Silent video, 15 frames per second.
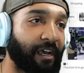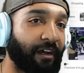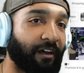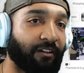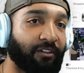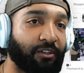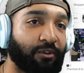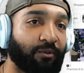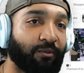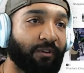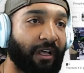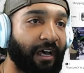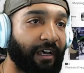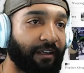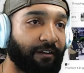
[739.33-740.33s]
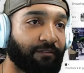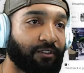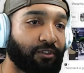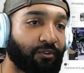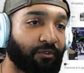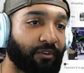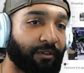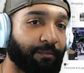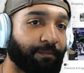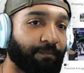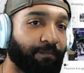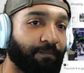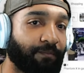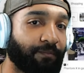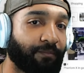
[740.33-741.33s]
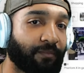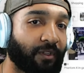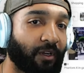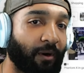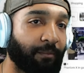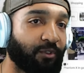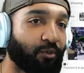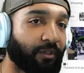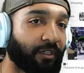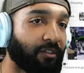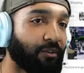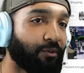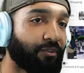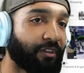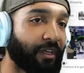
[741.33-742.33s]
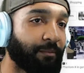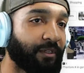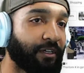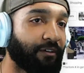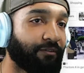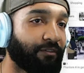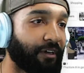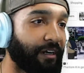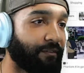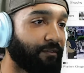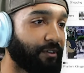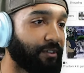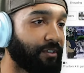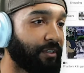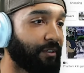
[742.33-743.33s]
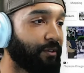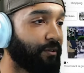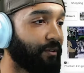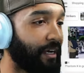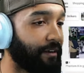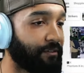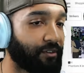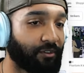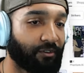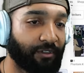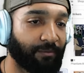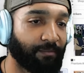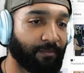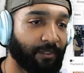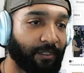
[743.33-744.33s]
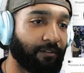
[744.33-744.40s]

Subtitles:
a new live stream, or I'm doing a new thumbnail for every single live stream.